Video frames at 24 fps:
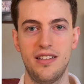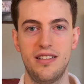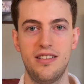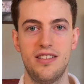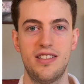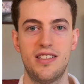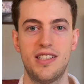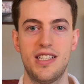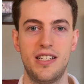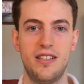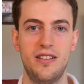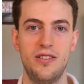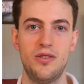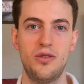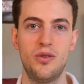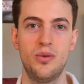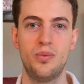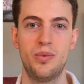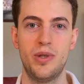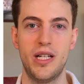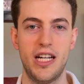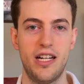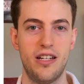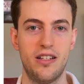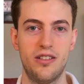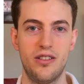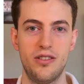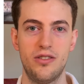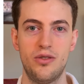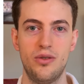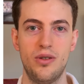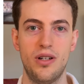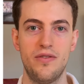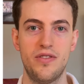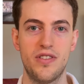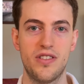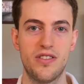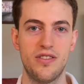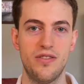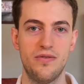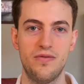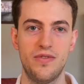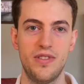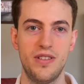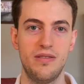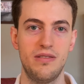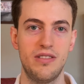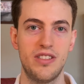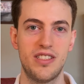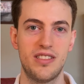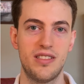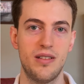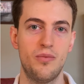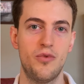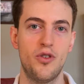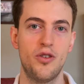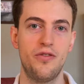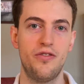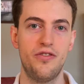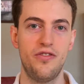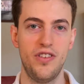decided to paint her to have something somewhat